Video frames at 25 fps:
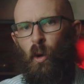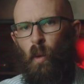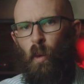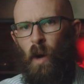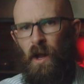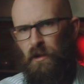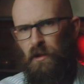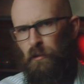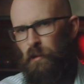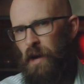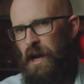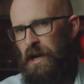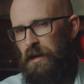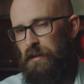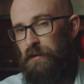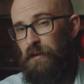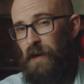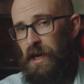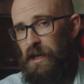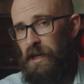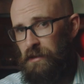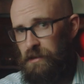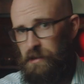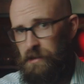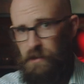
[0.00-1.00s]
When the rain
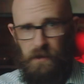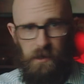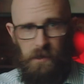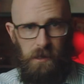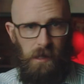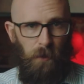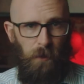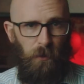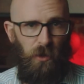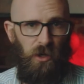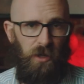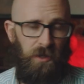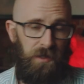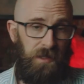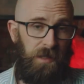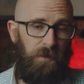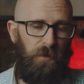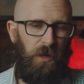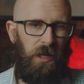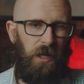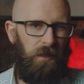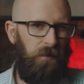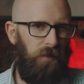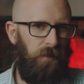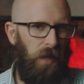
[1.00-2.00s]
failed in the summer and
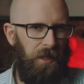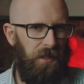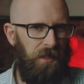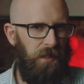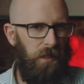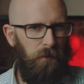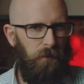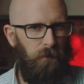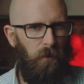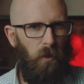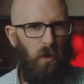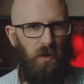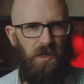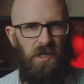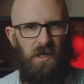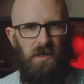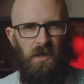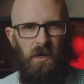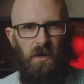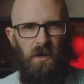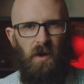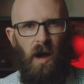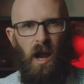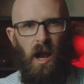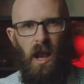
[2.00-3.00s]
spring of
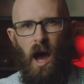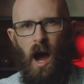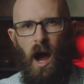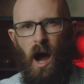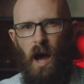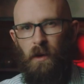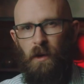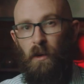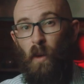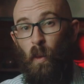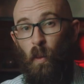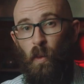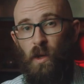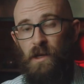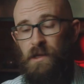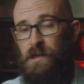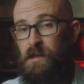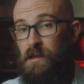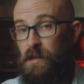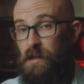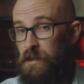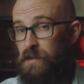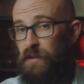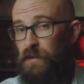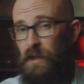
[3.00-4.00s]
1942, Henan
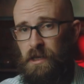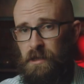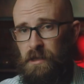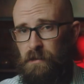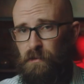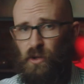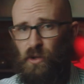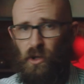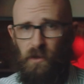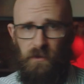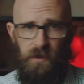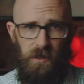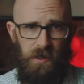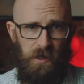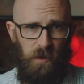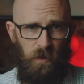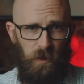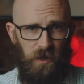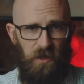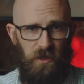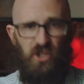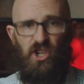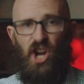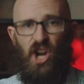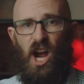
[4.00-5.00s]
was a divided province,
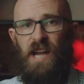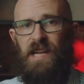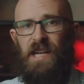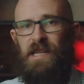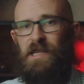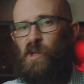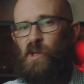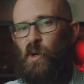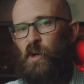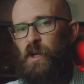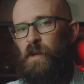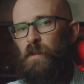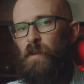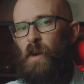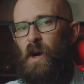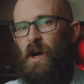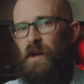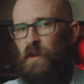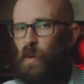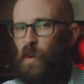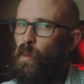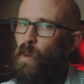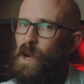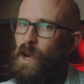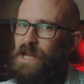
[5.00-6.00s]
with the Chinese
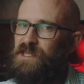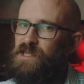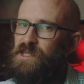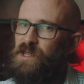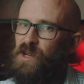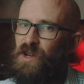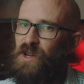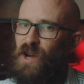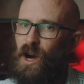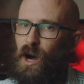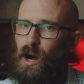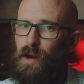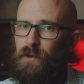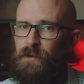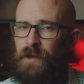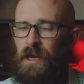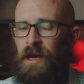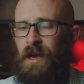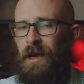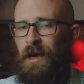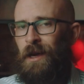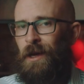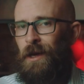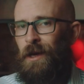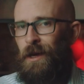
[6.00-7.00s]
occupying the western half
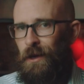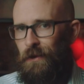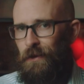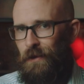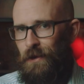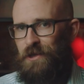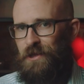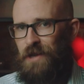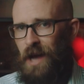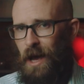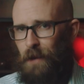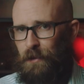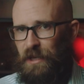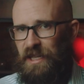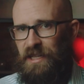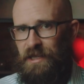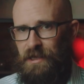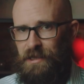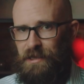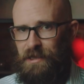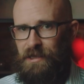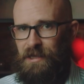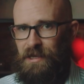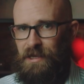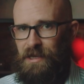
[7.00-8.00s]
and the
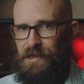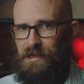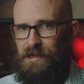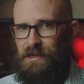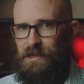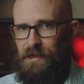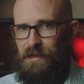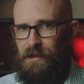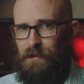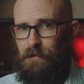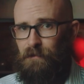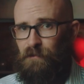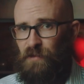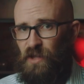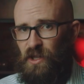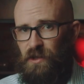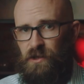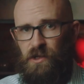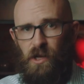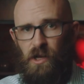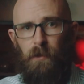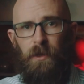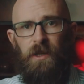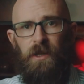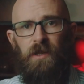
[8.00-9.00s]
Japanese the eastern. On top